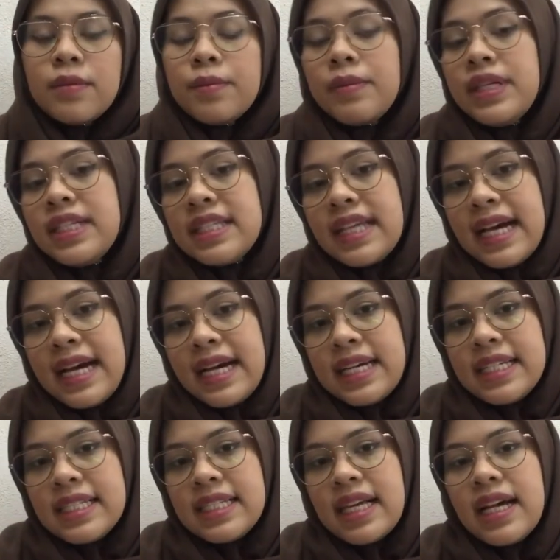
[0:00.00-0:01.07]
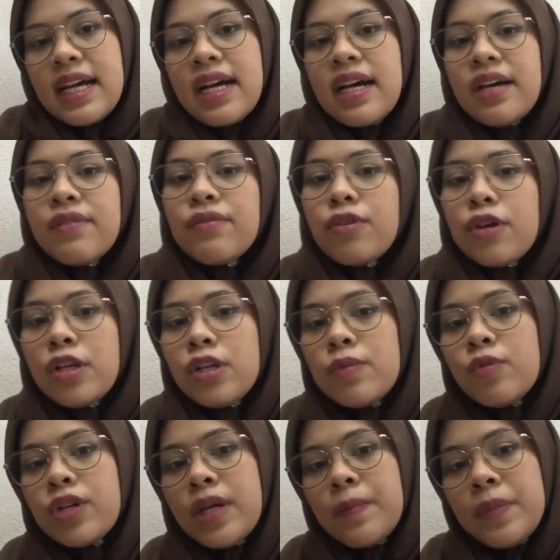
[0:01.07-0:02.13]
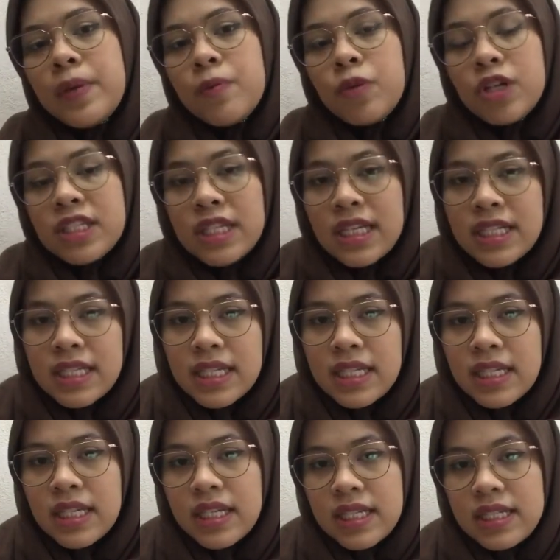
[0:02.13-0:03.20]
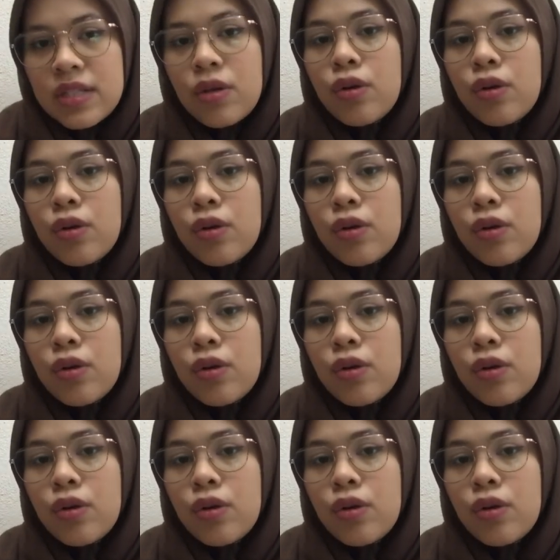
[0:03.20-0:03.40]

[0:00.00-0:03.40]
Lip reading: Besides, high volume rapid processing is